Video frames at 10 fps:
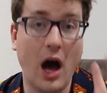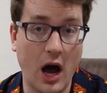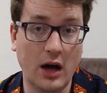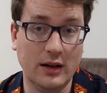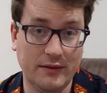
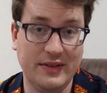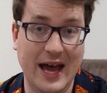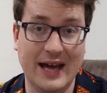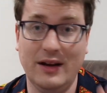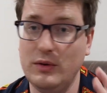all of
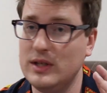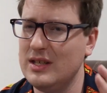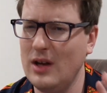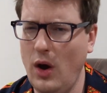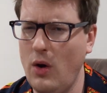that. It was
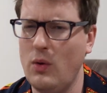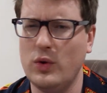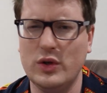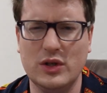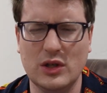so
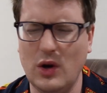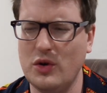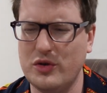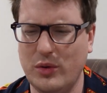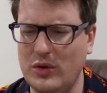
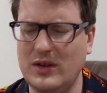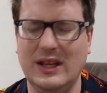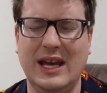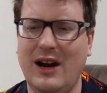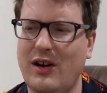true to
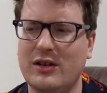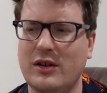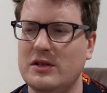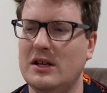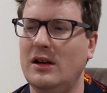the
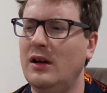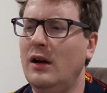characters.